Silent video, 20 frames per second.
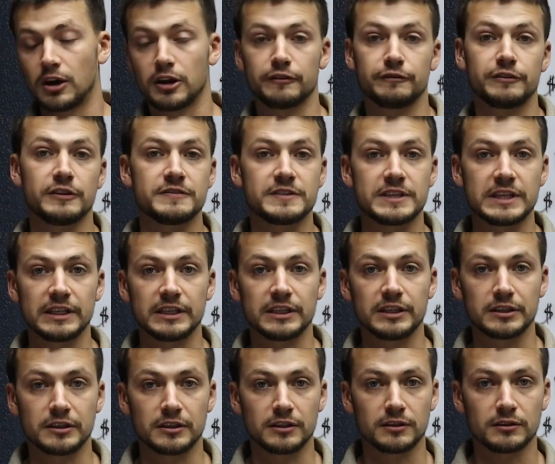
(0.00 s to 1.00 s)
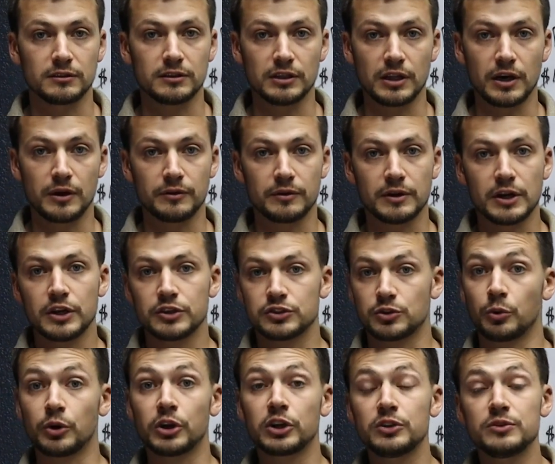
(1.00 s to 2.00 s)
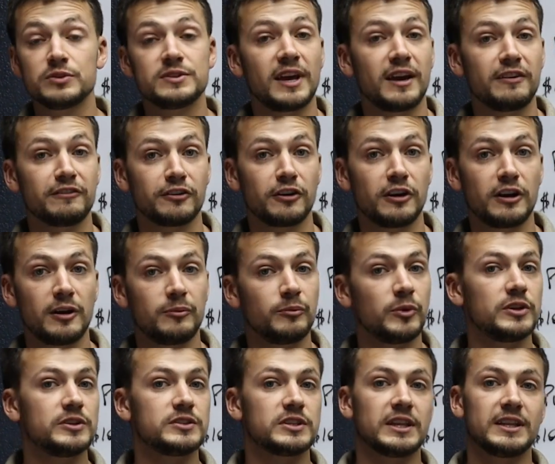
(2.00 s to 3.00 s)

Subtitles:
on a 15-year loan. So we're gonna use that for our numbers,